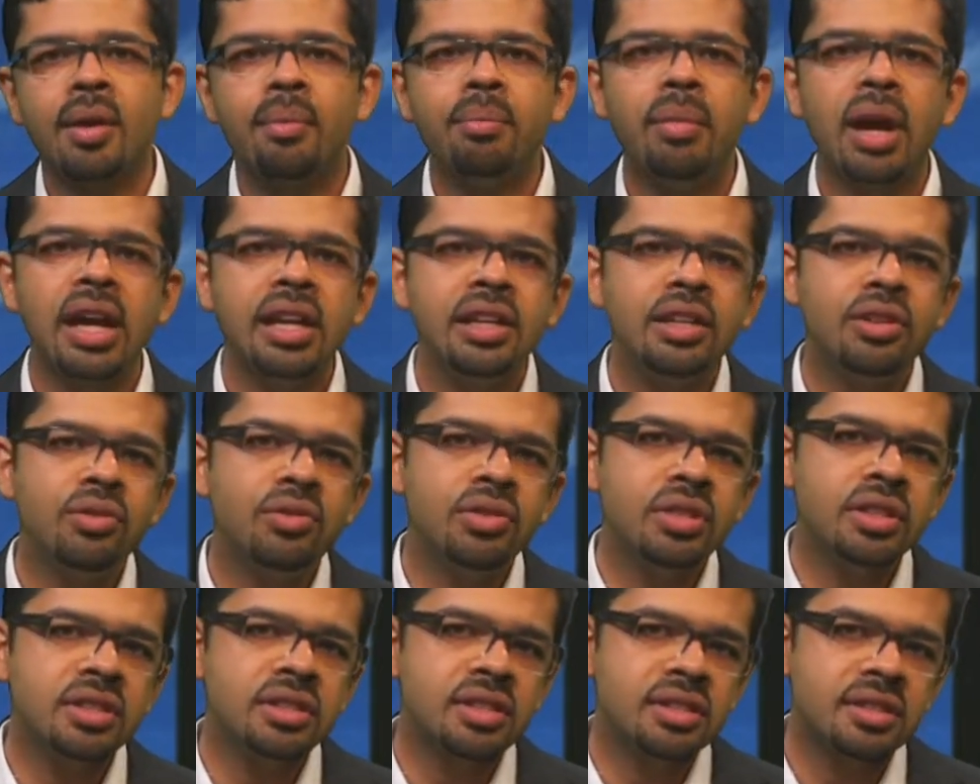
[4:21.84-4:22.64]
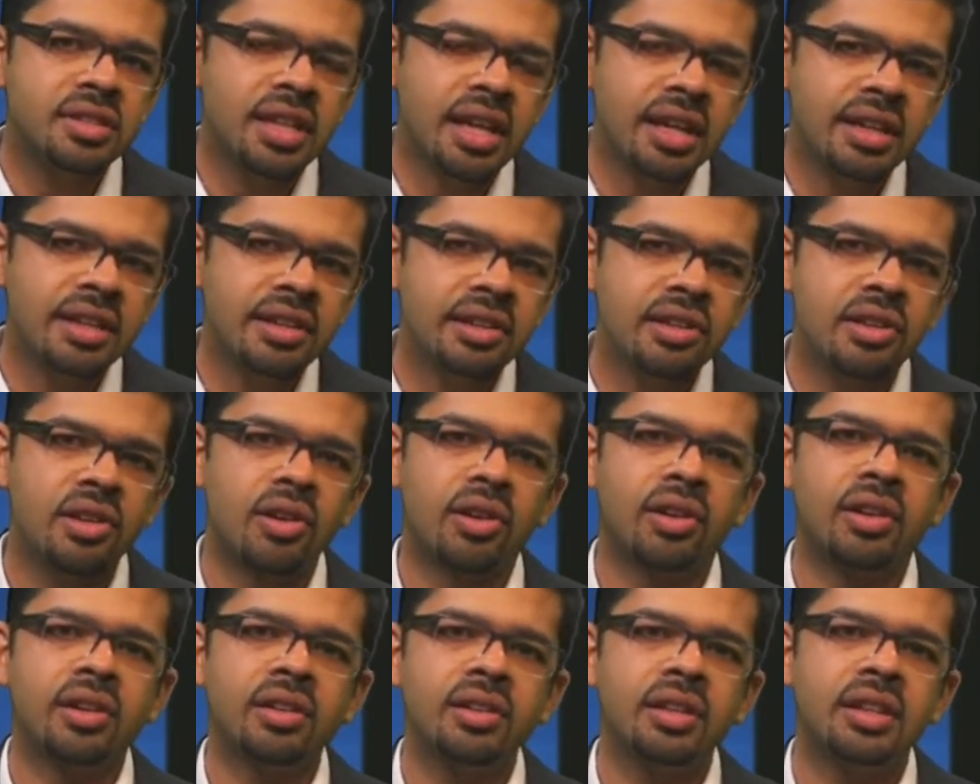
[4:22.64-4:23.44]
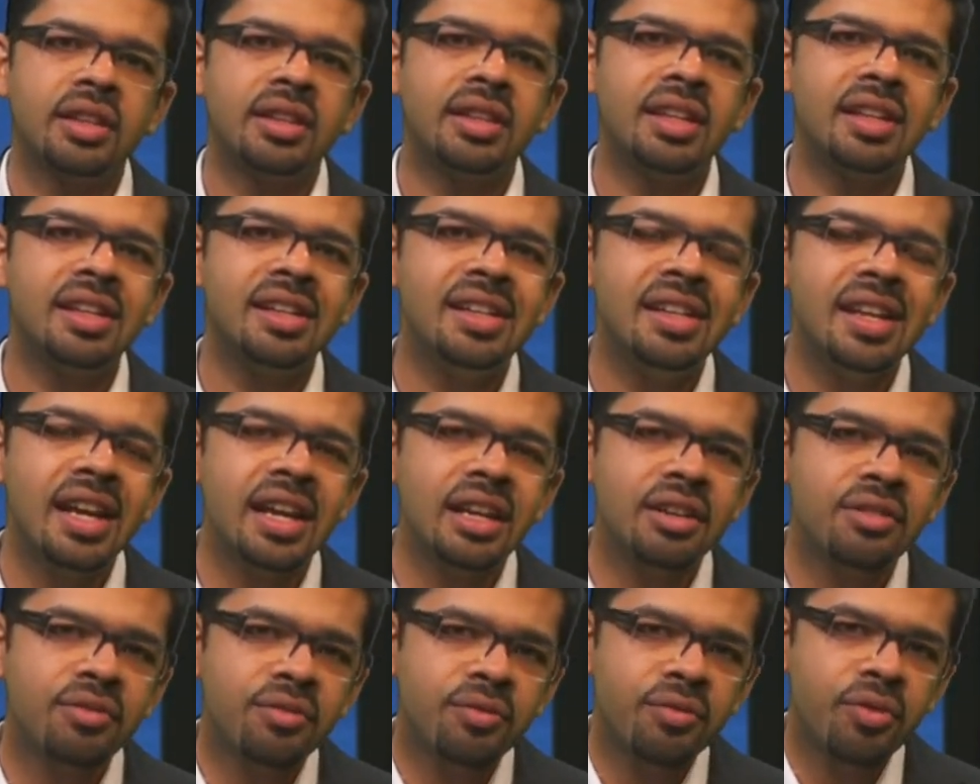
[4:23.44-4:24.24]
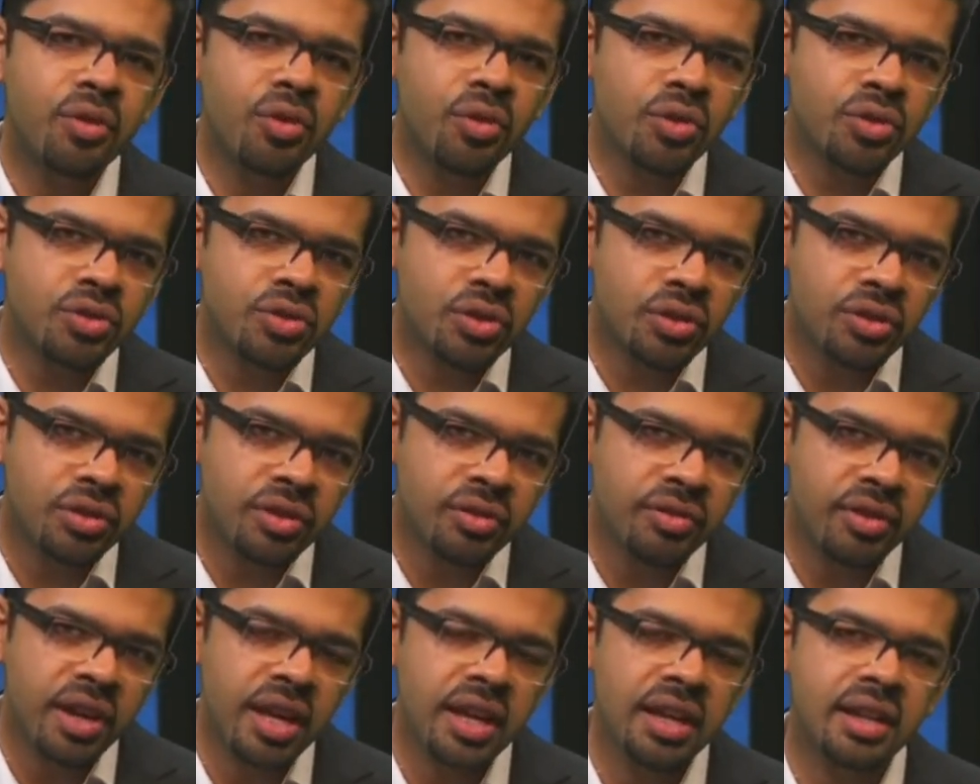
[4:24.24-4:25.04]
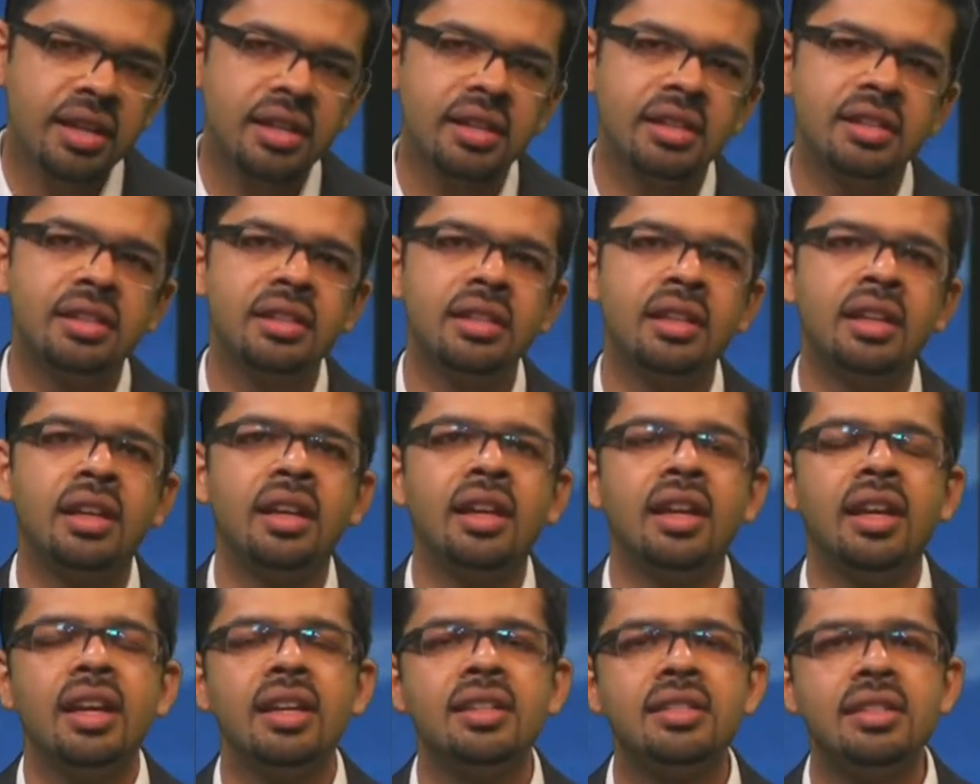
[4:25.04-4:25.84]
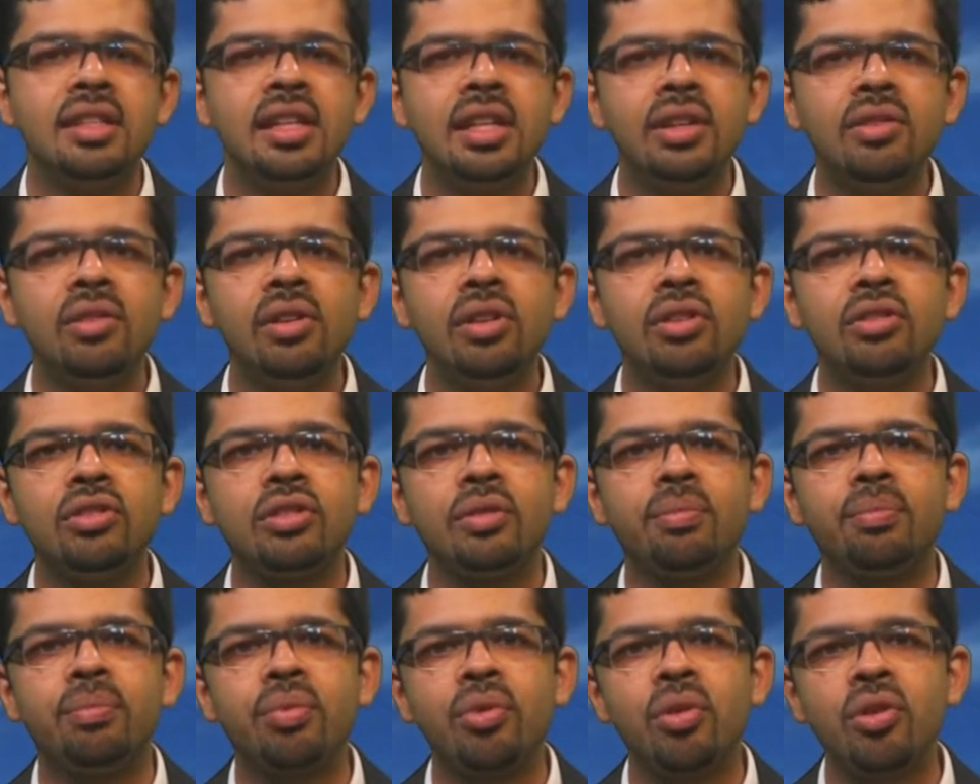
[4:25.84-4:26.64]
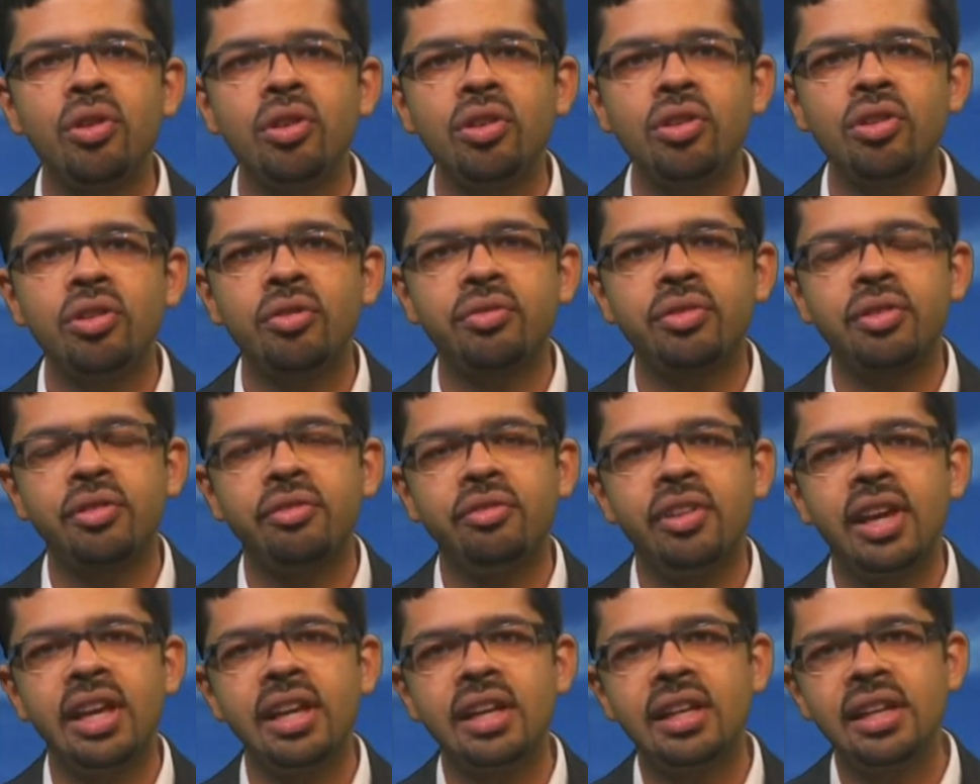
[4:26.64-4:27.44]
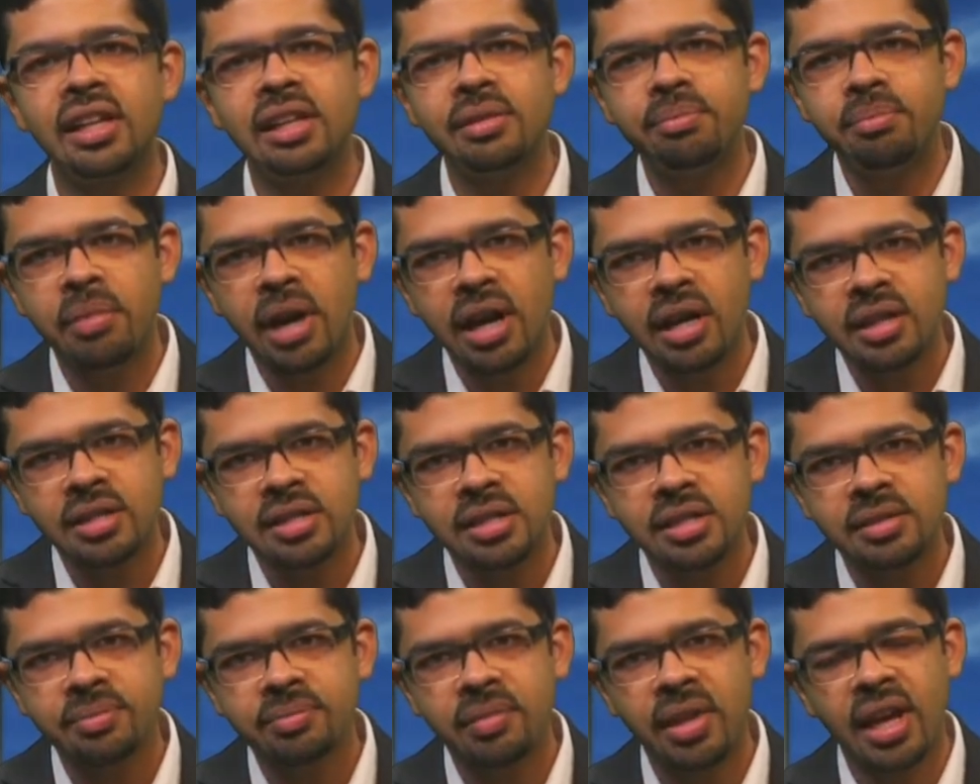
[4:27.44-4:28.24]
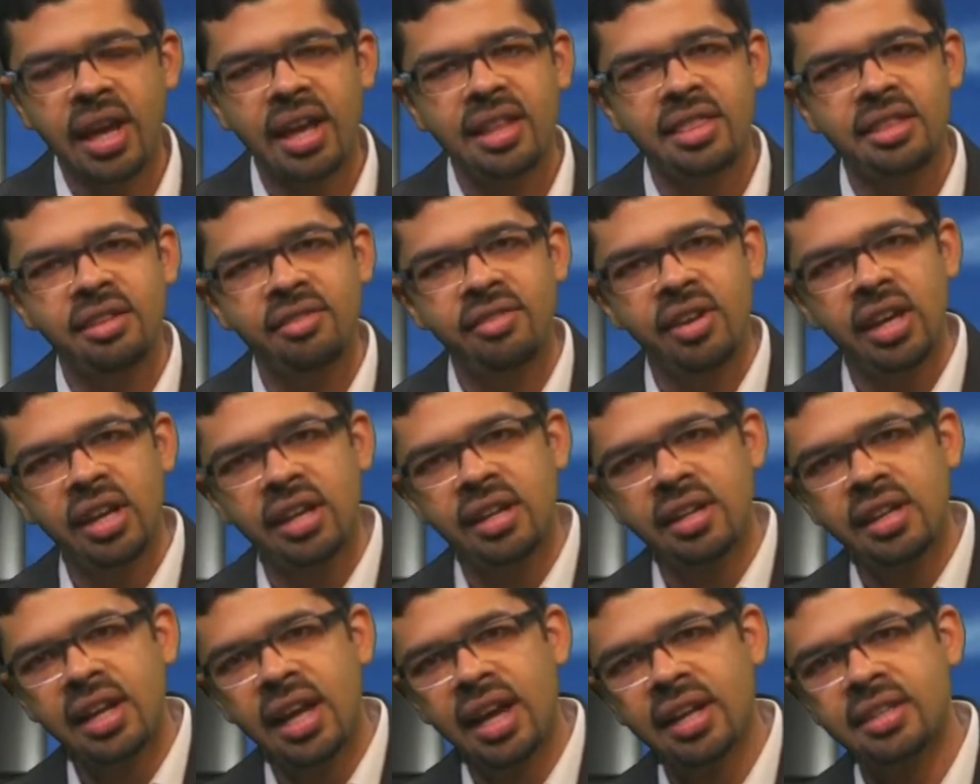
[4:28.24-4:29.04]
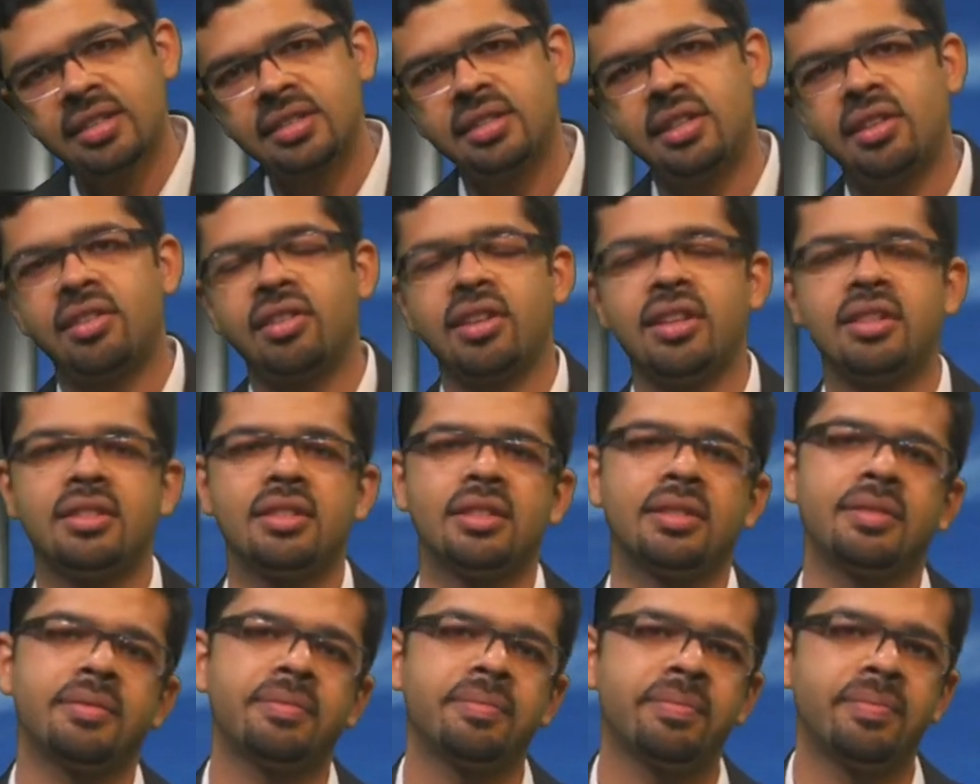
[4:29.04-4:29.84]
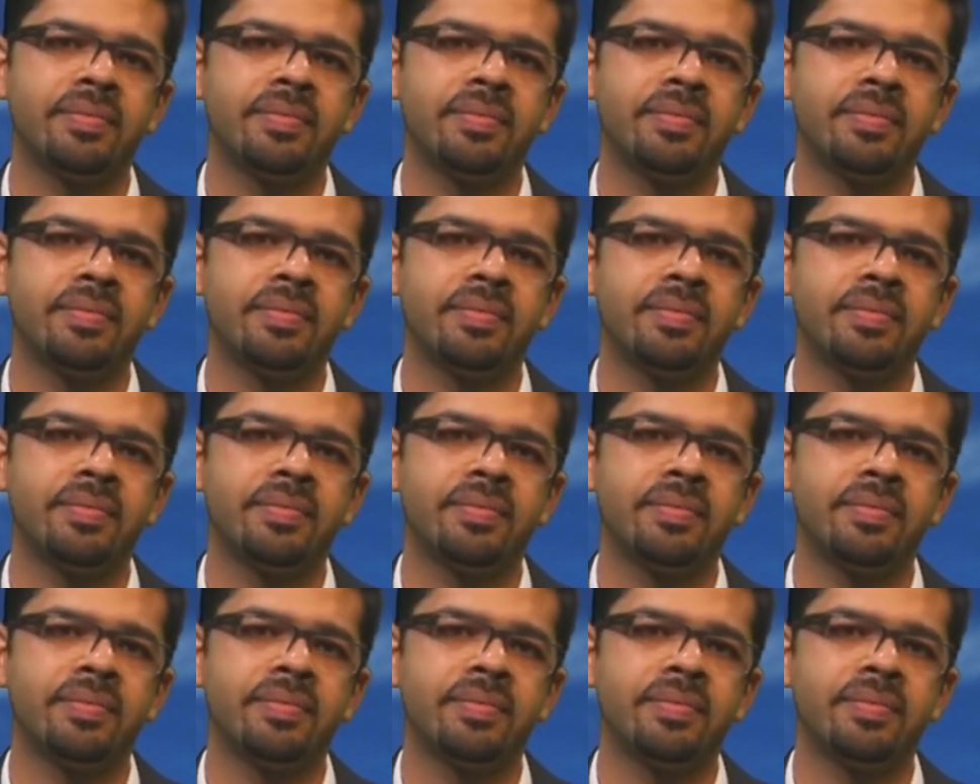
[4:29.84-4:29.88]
By Newton's second law, the net force on the vehicle is equal to the product of the vehicle mass and the vehicle acceleration.